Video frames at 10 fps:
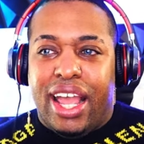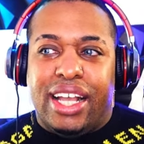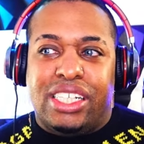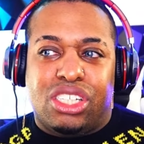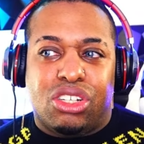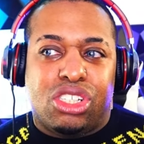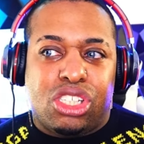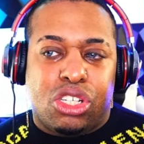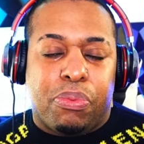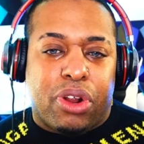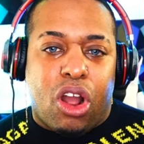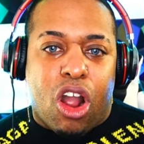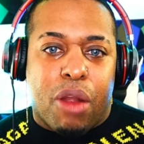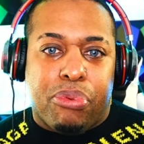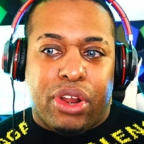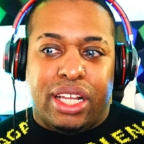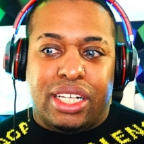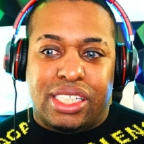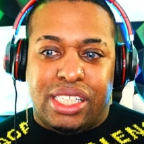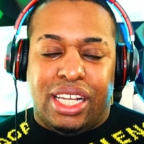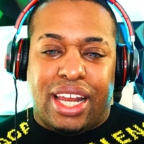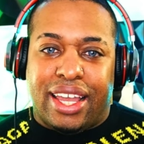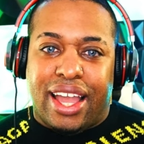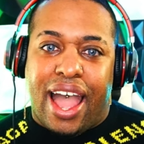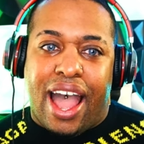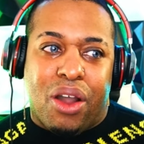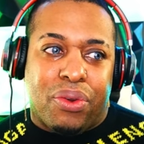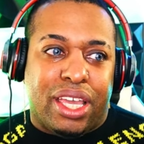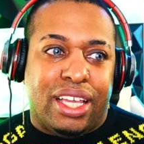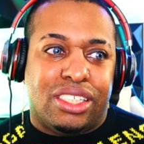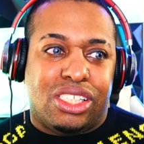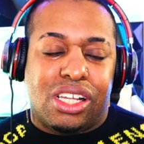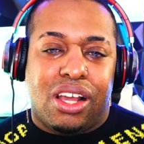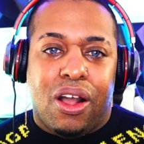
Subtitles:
it's still super heartbreaking to see, like, how he's